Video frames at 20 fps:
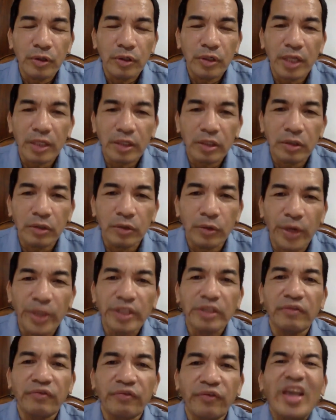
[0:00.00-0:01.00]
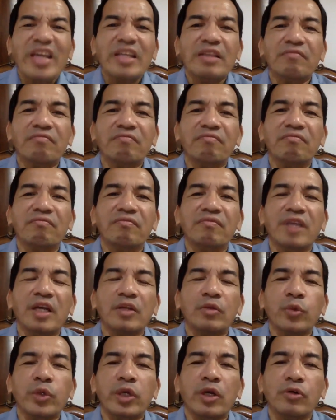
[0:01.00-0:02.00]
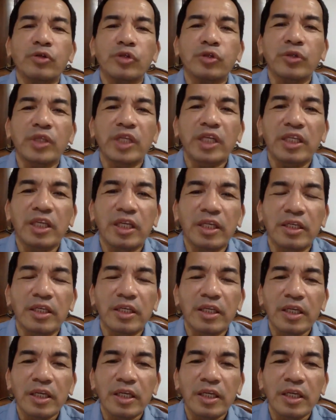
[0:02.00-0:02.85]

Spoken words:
that great faith that we also needed